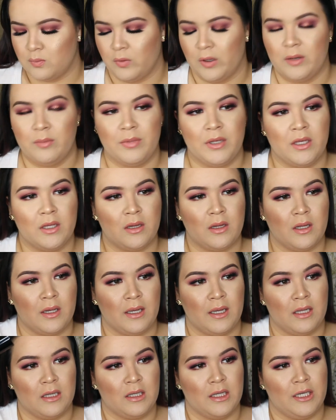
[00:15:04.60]
One being the
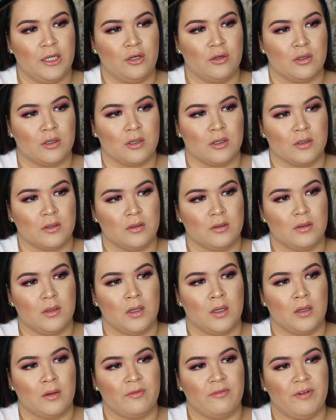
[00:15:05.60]
LA Girl
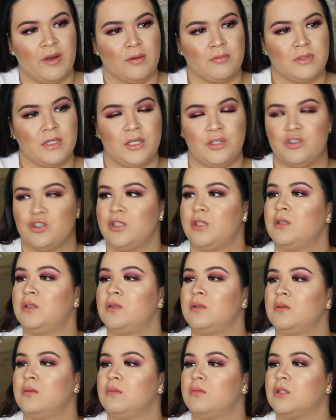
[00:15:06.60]

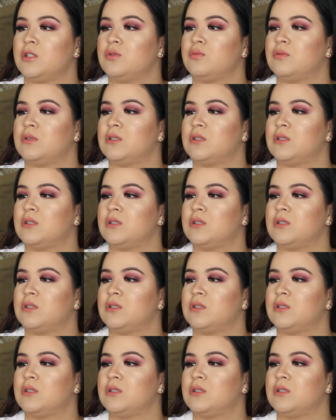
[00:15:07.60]
foundation, which